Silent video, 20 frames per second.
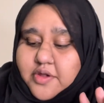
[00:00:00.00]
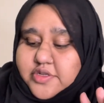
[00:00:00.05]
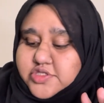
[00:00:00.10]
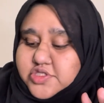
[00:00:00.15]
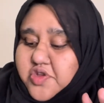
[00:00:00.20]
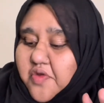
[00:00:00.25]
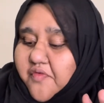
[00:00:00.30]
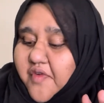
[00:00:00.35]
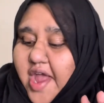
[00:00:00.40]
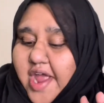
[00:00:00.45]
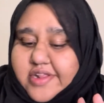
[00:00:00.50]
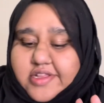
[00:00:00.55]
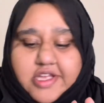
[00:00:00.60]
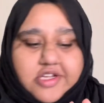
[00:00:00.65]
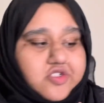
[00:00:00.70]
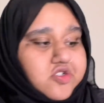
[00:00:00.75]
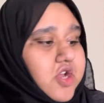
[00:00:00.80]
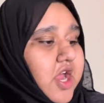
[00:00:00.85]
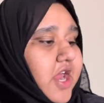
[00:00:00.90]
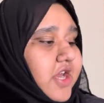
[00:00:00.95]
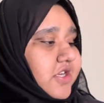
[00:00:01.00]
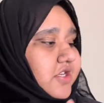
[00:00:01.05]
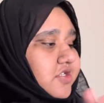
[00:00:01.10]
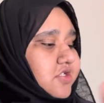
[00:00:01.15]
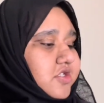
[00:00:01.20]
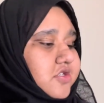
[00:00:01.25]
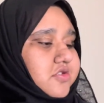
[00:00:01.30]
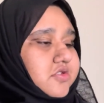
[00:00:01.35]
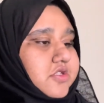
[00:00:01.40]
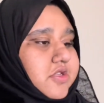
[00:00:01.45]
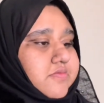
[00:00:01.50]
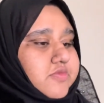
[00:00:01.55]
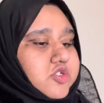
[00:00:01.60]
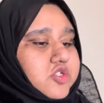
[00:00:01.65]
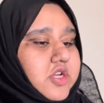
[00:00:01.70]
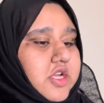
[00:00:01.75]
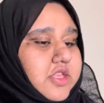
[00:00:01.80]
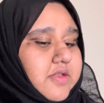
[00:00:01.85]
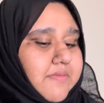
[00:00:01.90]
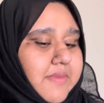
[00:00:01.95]
So finally I tried it. Oh, let me try
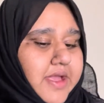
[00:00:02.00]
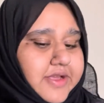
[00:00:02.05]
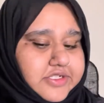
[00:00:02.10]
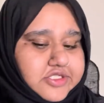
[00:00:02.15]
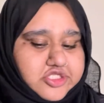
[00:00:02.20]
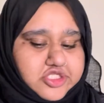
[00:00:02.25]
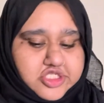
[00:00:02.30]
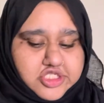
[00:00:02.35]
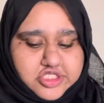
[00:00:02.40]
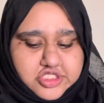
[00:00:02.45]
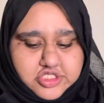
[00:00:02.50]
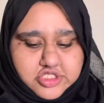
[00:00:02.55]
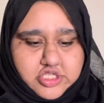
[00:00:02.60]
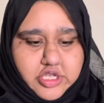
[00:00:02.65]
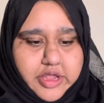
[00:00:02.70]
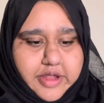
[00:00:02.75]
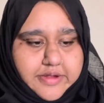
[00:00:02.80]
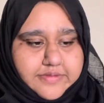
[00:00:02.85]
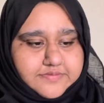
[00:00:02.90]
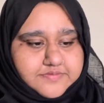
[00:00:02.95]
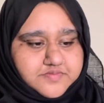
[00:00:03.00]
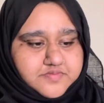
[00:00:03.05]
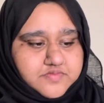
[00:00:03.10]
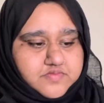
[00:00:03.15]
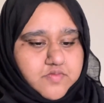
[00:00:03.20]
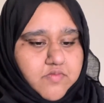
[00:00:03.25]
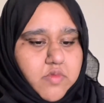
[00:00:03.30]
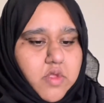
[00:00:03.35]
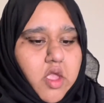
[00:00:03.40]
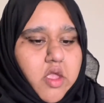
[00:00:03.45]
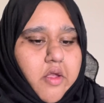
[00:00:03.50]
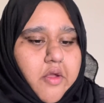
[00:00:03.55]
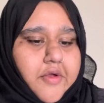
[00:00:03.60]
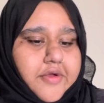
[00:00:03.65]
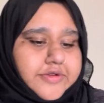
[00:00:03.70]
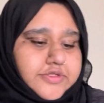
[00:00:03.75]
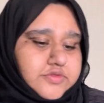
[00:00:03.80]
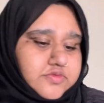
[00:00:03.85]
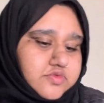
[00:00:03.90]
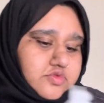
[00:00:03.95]
the mac and cheese.
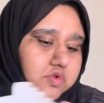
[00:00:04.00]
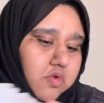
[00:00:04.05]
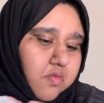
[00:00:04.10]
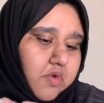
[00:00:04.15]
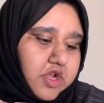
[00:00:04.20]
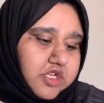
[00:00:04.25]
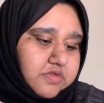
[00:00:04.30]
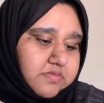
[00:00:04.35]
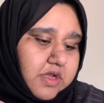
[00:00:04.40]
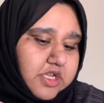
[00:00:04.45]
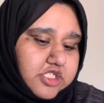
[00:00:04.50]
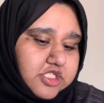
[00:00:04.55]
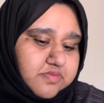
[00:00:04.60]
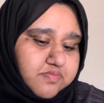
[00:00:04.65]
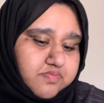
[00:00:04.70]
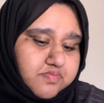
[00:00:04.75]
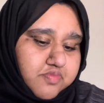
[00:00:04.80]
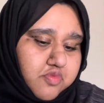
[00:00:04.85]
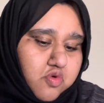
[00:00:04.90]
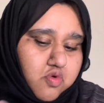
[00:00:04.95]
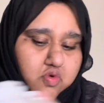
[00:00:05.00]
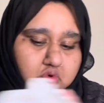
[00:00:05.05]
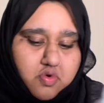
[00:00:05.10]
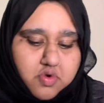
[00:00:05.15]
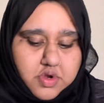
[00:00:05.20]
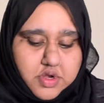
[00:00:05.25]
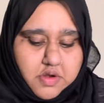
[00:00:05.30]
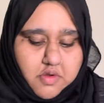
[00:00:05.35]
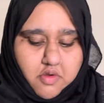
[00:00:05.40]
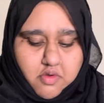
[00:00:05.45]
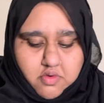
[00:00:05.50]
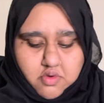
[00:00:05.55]
Where's my spoon?